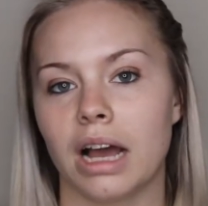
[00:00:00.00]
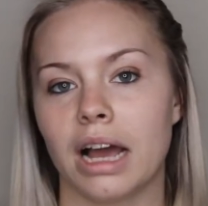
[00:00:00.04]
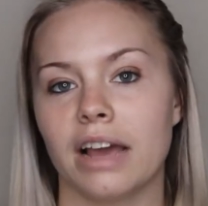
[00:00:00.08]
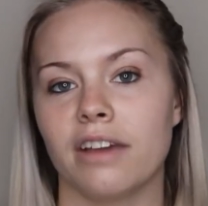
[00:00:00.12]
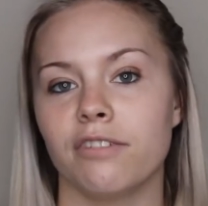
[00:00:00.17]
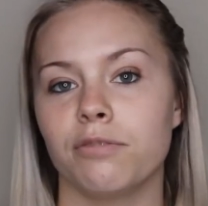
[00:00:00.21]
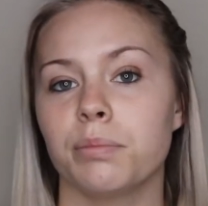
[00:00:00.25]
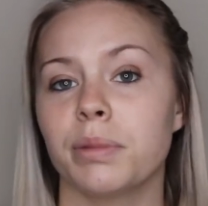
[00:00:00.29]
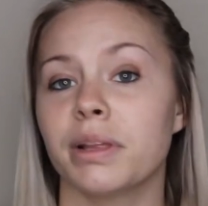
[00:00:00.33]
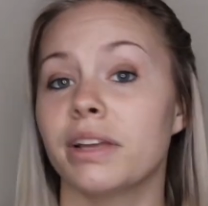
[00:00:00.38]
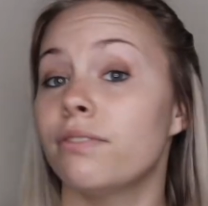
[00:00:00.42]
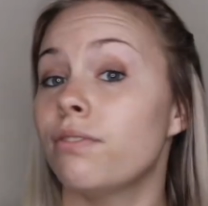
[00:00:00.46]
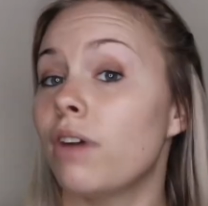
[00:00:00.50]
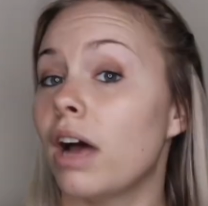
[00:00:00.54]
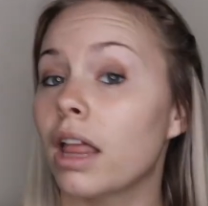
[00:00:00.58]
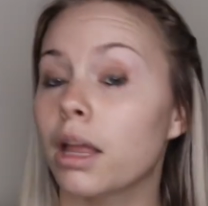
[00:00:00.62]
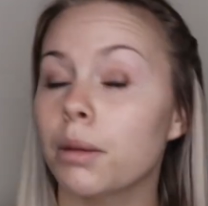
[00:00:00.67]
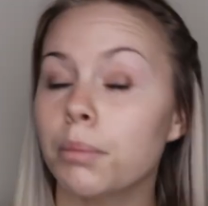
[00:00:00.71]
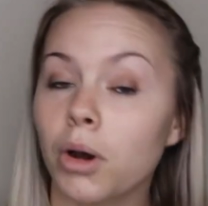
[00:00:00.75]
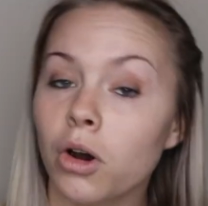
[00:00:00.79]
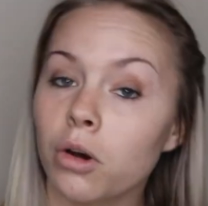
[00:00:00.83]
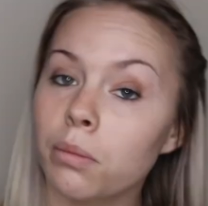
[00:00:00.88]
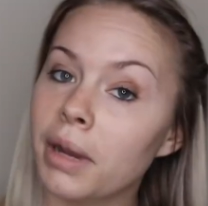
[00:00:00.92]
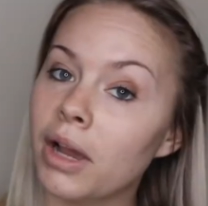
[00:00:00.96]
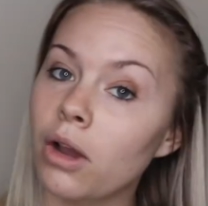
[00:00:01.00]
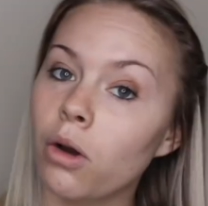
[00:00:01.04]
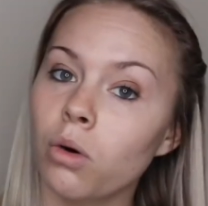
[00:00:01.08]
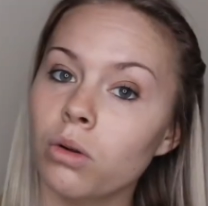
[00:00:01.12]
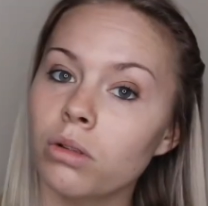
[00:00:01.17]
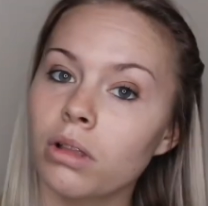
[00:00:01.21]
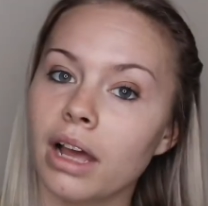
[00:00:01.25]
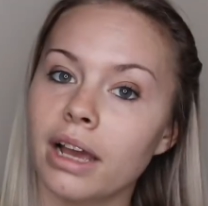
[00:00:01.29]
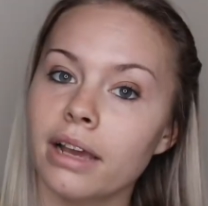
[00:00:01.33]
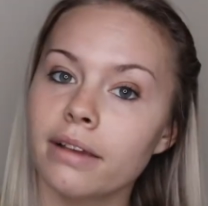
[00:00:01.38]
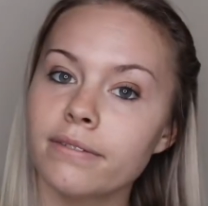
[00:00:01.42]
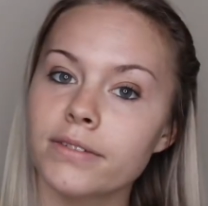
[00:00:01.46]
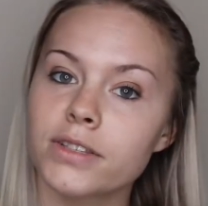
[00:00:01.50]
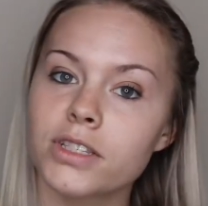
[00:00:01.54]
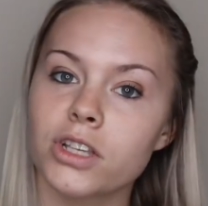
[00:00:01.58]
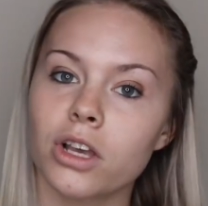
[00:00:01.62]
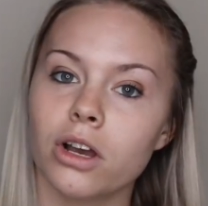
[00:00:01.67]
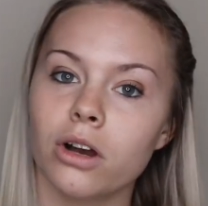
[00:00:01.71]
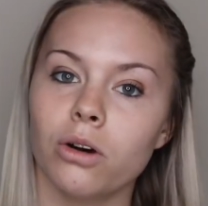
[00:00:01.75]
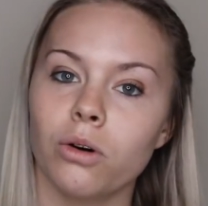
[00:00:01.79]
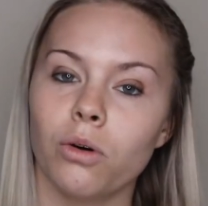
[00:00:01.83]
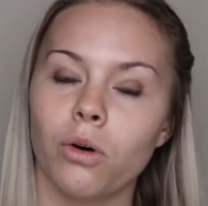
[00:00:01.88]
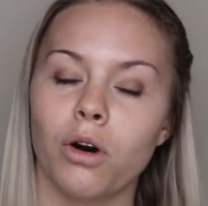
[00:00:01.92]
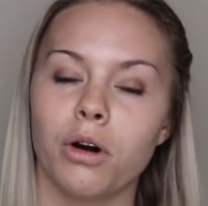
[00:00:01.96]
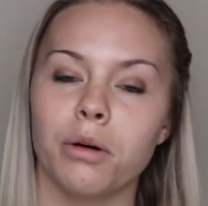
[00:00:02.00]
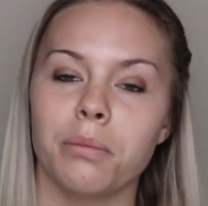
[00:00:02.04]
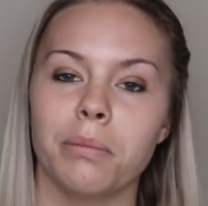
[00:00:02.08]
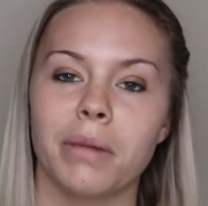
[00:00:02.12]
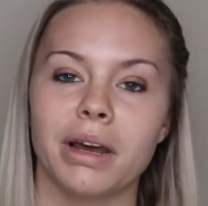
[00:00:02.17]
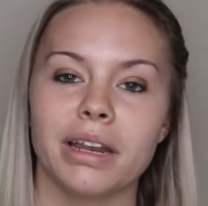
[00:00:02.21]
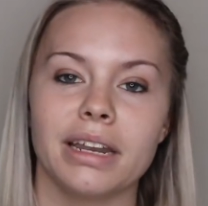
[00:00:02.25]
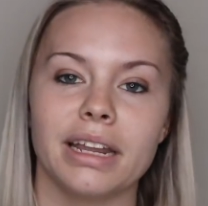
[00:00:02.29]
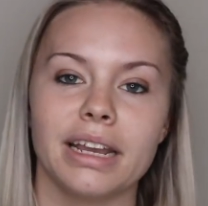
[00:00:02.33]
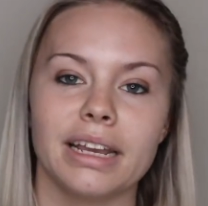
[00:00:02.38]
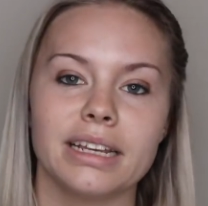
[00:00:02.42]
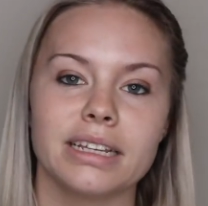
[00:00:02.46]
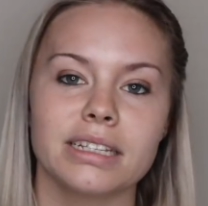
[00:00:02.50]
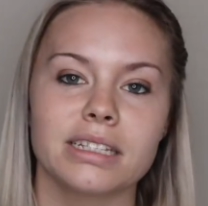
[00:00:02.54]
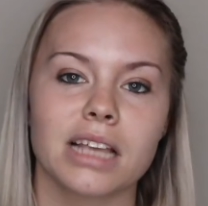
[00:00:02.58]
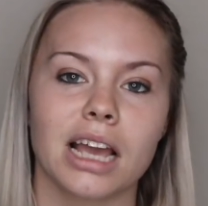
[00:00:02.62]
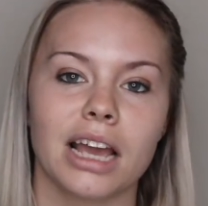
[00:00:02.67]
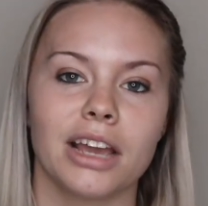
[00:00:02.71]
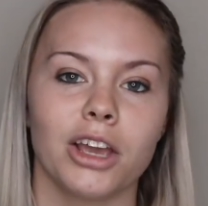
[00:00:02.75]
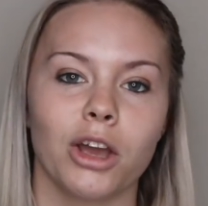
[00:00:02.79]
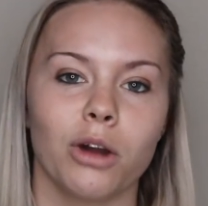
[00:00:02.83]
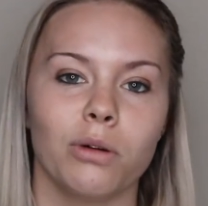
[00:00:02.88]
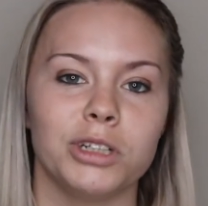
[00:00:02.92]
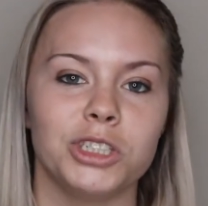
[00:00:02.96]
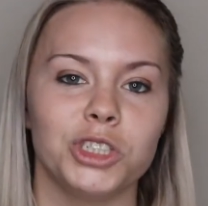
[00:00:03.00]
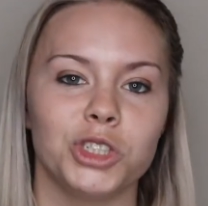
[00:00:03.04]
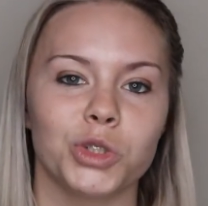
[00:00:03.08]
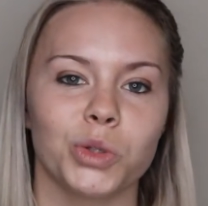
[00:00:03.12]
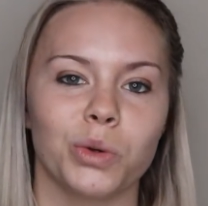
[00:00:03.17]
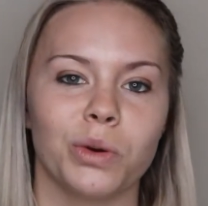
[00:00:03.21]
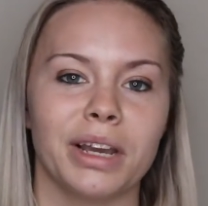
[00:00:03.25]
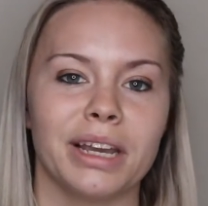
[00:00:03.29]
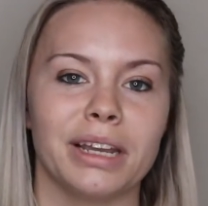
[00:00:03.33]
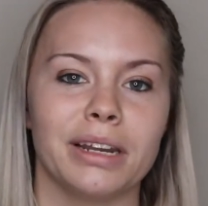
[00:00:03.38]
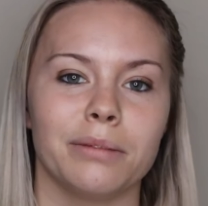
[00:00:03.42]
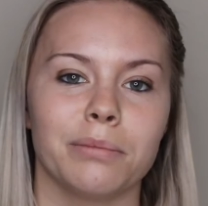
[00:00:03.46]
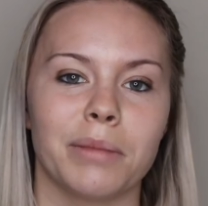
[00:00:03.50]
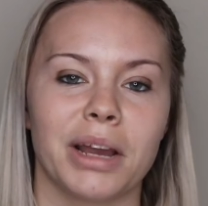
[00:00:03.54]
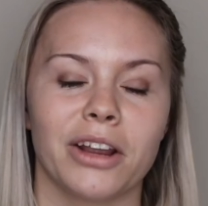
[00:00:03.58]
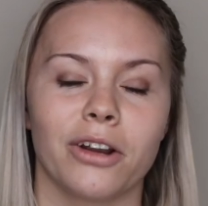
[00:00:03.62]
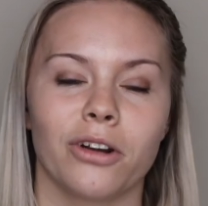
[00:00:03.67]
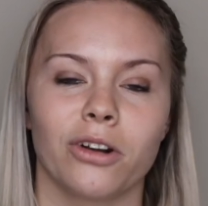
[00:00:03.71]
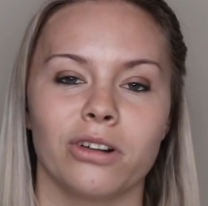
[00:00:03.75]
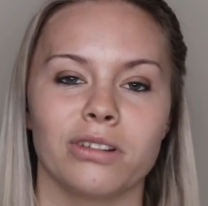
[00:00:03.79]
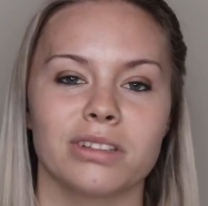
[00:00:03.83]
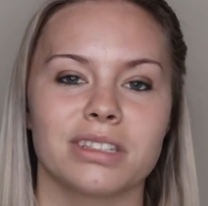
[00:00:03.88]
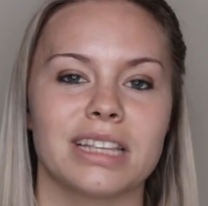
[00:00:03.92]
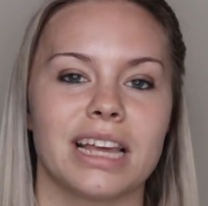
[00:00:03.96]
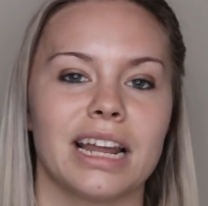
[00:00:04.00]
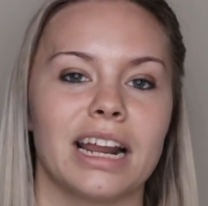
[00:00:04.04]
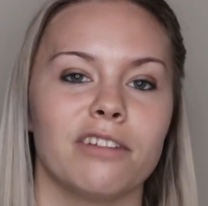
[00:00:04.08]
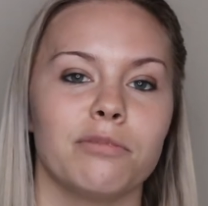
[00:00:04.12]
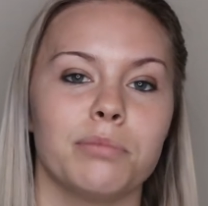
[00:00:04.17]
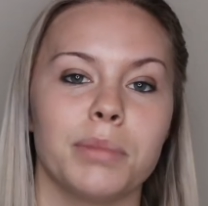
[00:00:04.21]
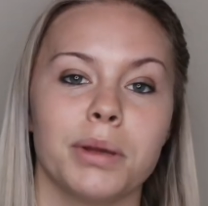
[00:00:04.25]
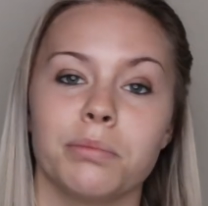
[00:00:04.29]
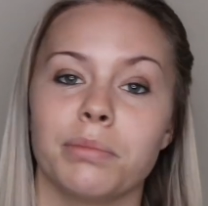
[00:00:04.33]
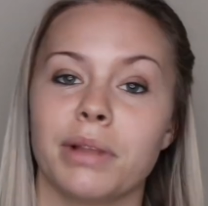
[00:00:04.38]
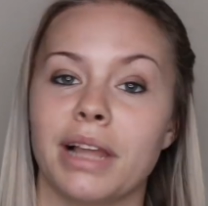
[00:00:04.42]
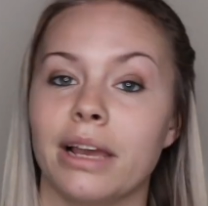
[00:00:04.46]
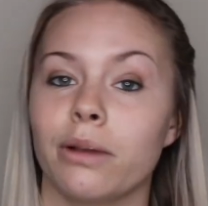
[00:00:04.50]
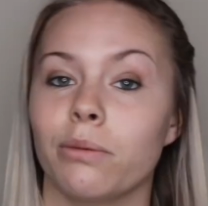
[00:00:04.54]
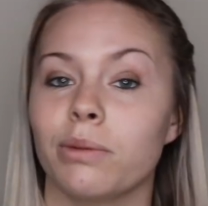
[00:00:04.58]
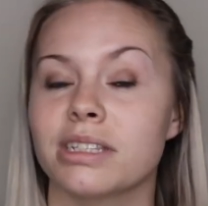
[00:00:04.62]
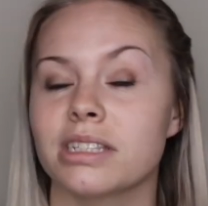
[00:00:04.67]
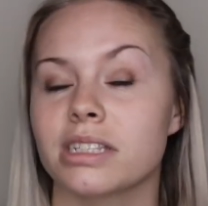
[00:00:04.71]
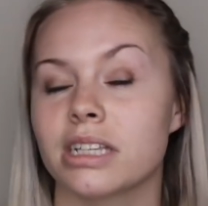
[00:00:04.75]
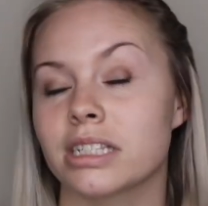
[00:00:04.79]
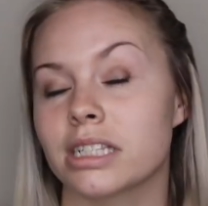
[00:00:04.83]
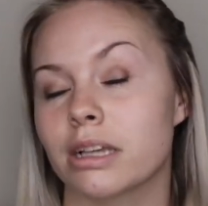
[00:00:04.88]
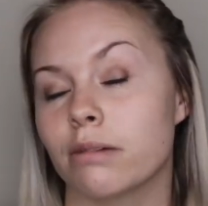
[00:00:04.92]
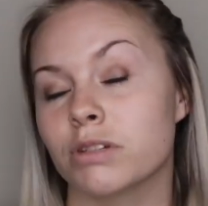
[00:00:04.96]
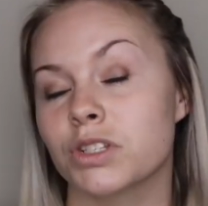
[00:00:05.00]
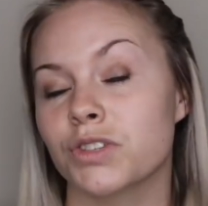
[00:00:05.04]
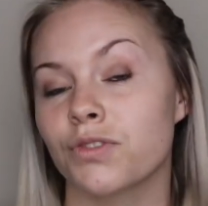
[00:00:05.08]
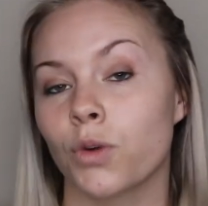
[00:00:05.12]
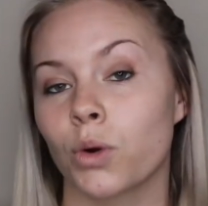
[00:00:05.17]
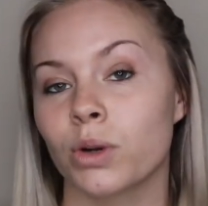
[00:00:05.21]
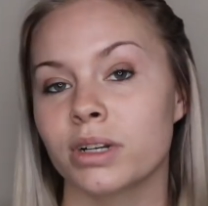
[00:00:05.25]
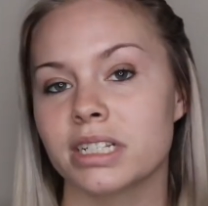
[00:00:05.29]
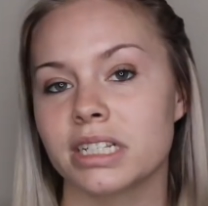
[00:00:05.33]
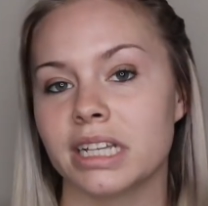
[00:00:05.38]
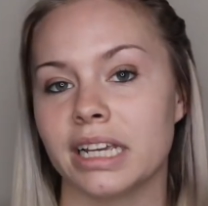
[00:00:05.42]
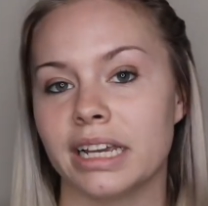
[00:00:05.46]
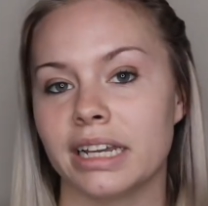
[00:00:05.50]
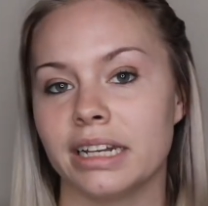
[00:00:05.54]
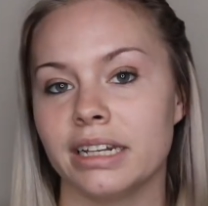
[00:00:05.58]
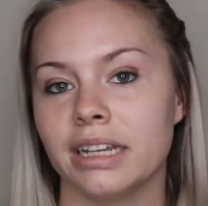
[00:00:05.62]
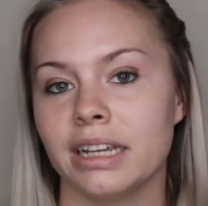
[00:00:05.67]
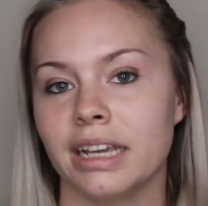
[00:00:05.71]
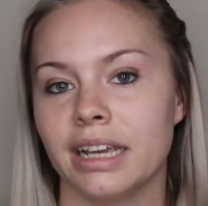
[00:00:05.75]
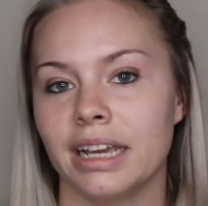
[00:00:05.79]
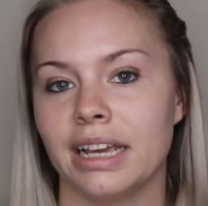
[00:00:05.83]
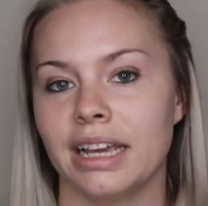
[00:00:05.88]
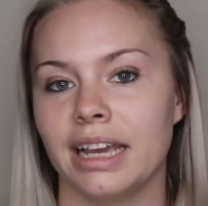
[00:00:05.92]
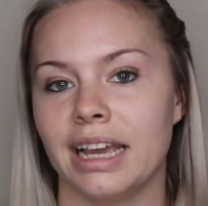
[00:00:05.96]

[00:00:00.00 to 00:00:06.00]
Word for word: I've played volleyball my whole life, so on Mondays I go and join my girls that I've been playing with since I was 14